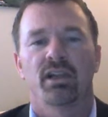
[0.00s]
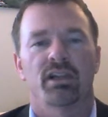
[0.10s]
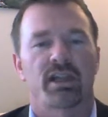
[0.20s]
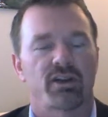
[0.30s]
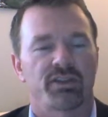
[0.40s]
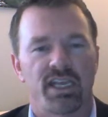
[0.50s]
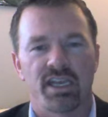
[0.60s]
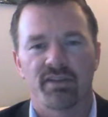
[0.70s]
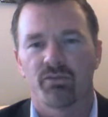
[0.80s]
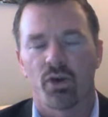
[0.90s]
like on the
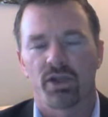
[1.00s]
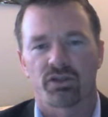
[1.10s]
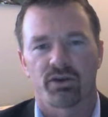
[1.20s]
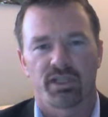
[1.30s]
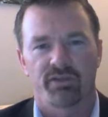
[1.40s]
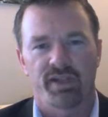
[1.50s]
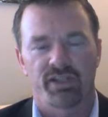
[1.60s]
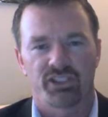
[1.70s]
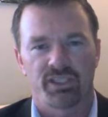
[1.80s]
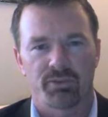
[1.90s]
invoice or on the
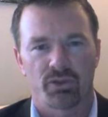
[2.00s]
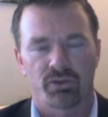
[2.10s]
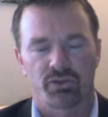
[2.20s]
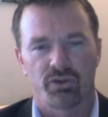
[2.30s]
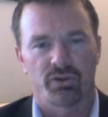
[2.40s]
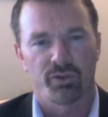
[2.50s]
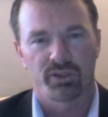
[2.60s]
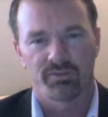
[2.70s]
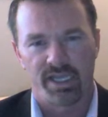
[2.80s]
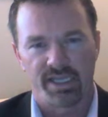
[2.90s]
advanced ship notice or on the
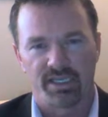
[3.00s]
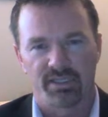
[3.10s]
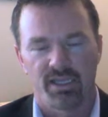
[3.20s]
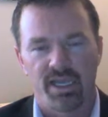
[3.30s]
bill of lading.